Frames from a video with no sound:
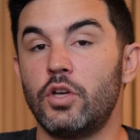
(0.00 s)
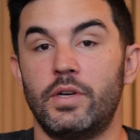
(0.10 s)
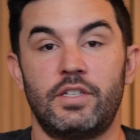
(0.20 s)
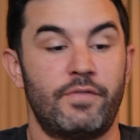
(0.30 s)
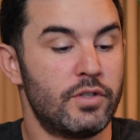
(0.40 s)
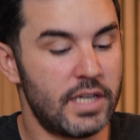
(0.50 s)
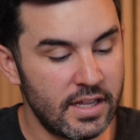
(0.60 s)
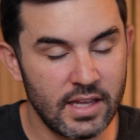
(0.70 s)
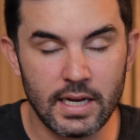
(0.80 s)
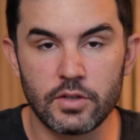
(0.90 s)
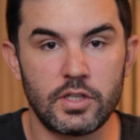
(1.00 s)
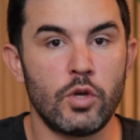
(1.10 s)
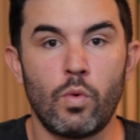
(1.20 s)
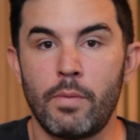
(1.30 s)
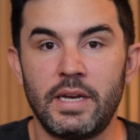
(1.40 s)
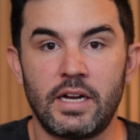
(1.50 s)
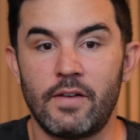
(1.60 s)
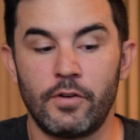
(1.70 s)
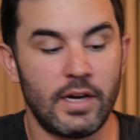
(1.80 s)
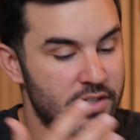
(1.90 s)
always, if there's anything else that you want me to
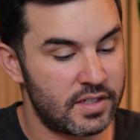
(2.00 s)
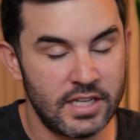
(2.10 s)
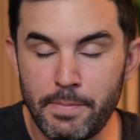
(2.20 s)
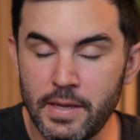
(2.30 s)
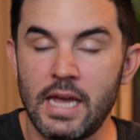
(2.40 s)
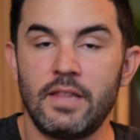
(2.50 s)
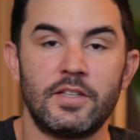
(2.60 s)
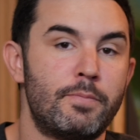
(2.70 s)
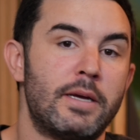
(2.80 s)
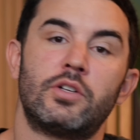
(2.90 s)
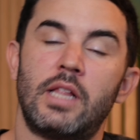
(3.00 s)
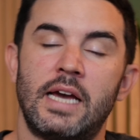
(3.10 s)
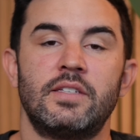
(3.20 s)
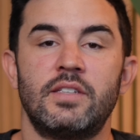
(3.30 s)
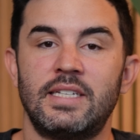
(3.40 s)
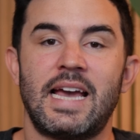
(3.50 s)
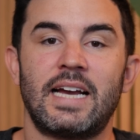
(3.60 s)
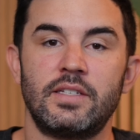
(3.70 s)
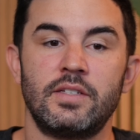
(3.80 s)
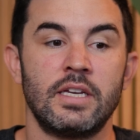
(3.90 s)
cover as a CPA that specializes in
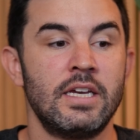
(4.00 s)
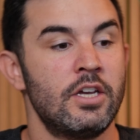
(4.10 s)
taxes,